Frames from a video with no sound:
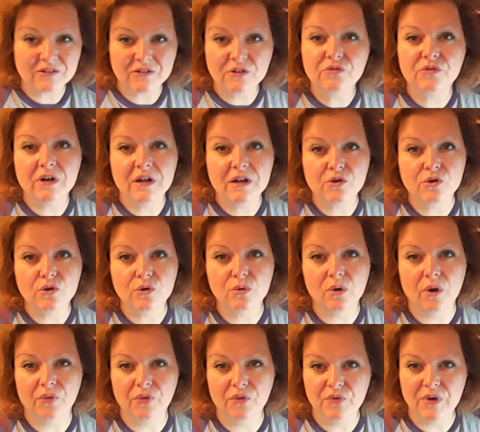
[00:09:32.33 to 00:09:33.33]
look really cool
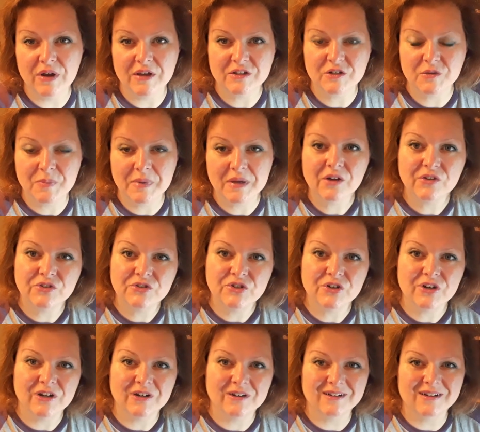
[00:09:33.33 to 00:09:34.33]
on the wrist because you
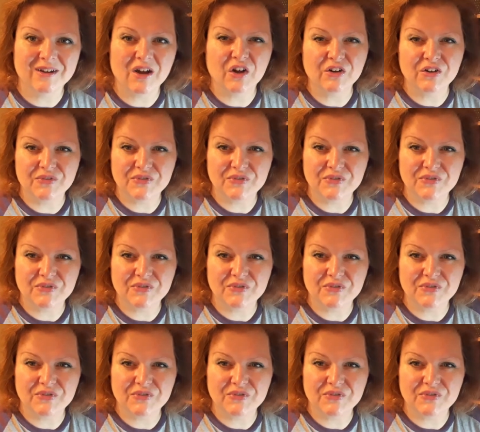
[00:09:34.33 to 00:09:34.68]
can kind